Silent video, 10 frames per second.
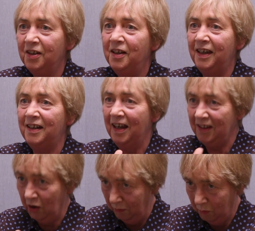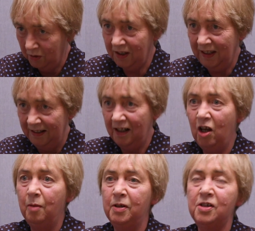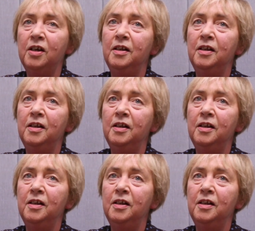You want to get an allotment.